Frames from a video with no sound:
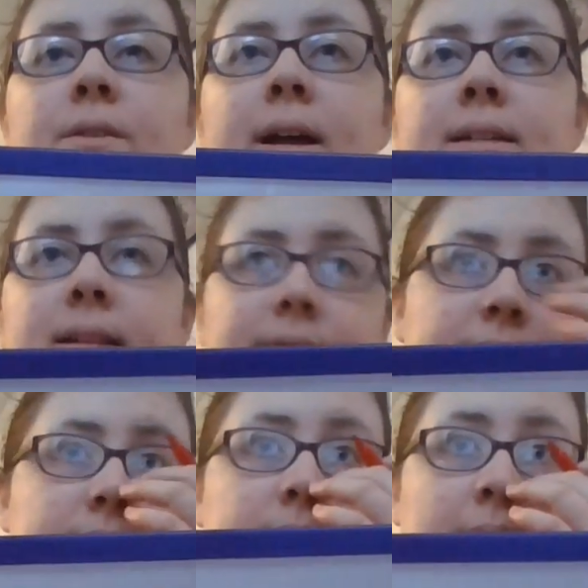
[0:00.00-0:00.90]
you guys have,
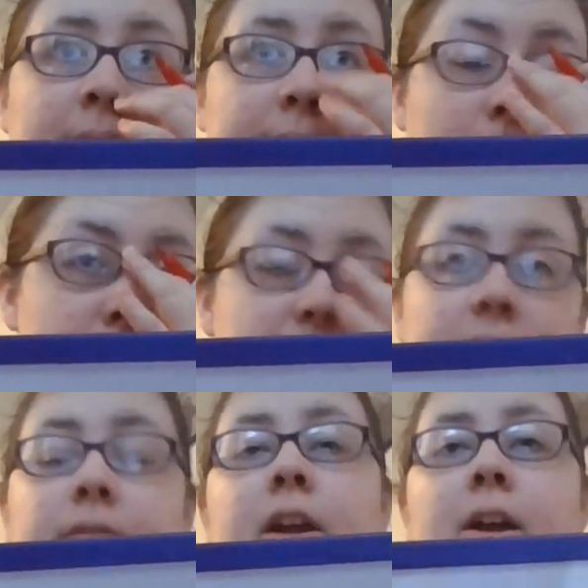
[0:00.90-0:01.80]
most of
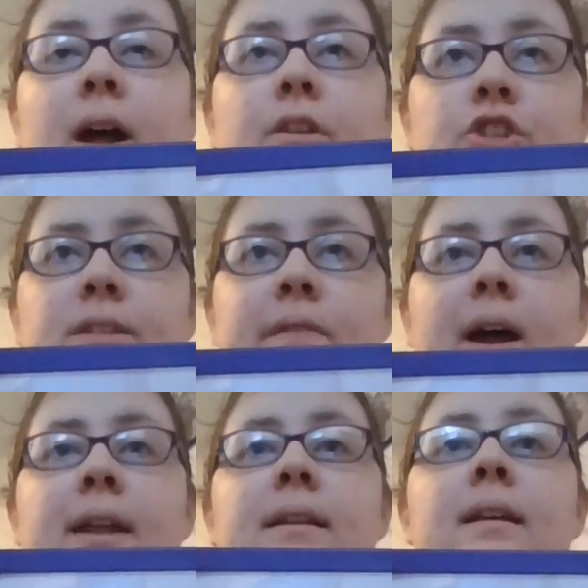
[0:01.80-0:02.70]
you figured out just
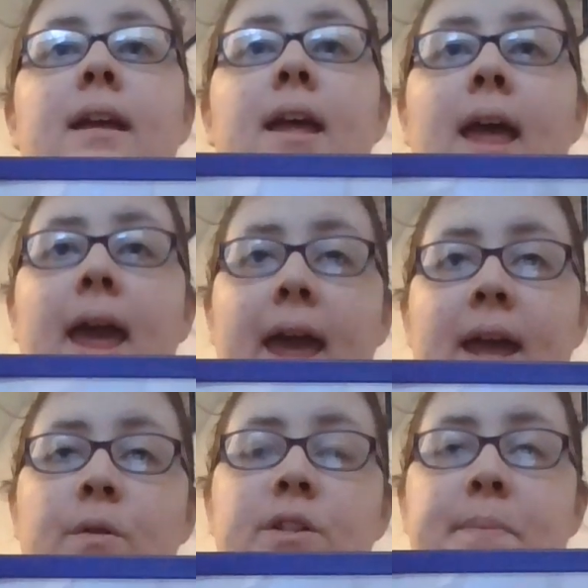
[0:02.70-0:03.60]
fine, A
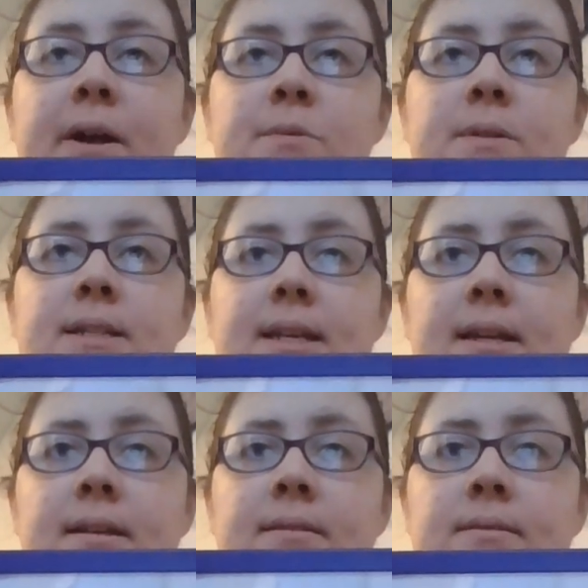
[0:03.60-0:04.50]
always pairs with T,